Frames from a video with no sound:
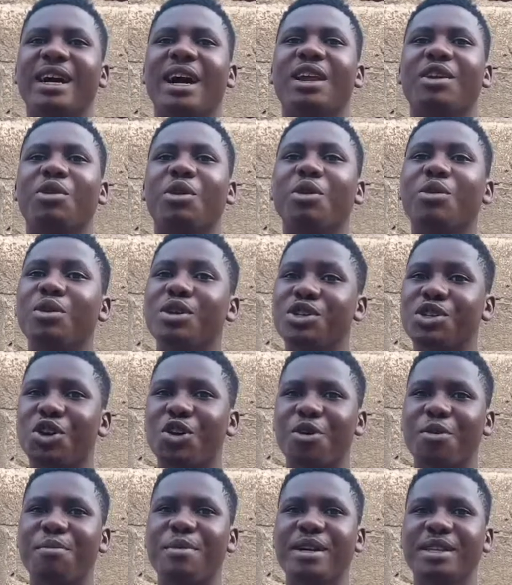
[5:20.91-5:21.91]
and always
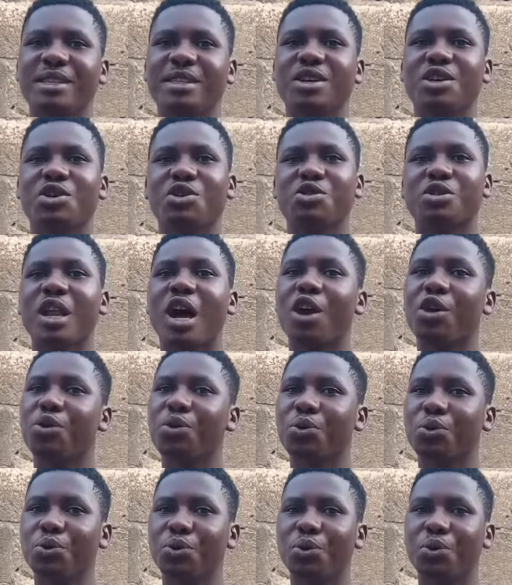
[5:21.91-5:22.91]
comment so that you
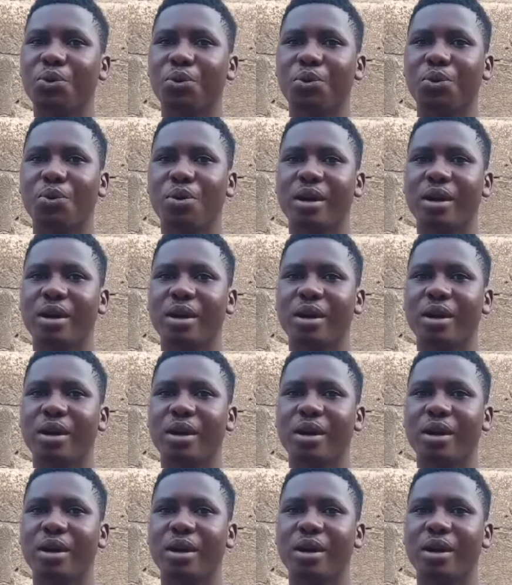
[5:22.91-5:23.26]
know,